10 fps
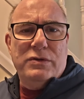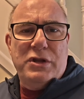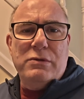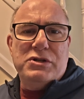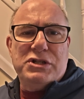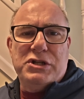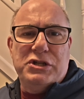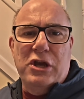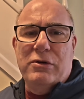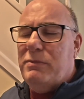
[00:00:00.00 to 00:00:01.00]
Don't just
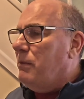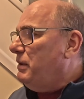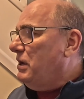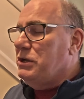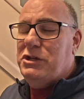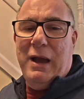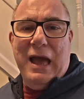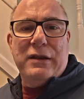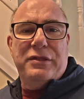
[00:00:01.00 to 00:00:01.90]
assume that because you had a